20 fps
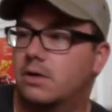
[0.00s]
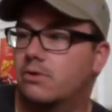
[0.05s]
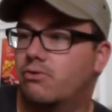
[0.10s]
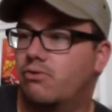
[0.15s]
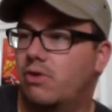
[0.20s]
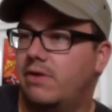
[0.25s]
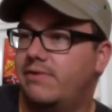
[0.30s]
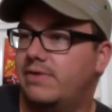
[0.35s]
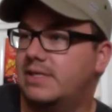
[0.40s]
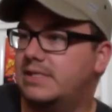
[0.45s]

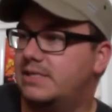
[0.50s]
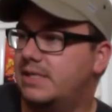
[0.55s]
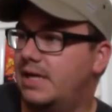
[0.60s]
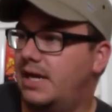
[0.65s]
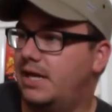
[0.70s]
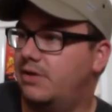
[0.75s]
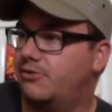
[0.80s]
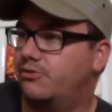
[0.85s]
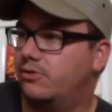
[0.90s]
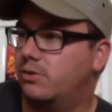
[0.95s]
Grievous
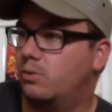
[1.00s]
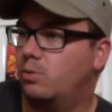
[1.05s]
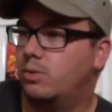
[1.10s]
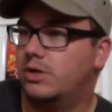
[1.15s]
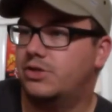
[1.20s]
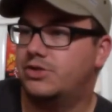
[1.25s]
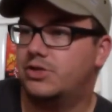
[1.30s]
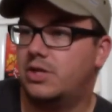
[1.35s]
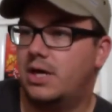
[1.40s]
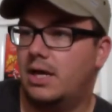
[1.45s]
Angel,
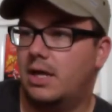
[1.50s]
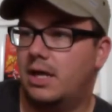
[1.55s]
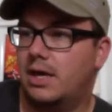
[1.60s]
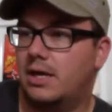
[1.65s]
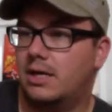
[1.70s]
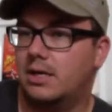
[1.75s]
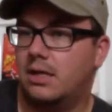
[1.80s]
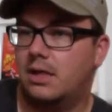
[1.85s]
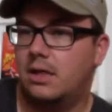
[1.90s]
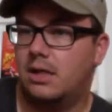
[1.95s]
which I
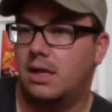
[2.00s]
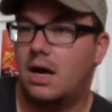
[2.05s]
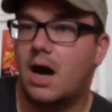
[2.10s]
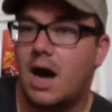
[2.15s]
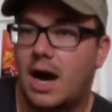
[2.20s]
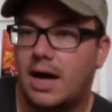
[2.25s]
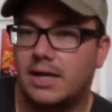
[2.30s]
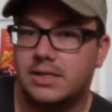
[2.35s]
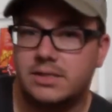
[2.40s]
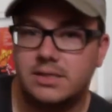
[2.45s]
like a
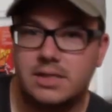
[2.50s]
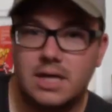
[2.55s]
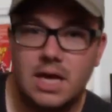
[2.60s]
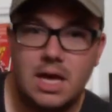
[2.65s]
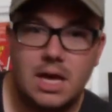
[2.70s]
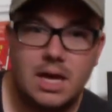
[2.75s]
lot,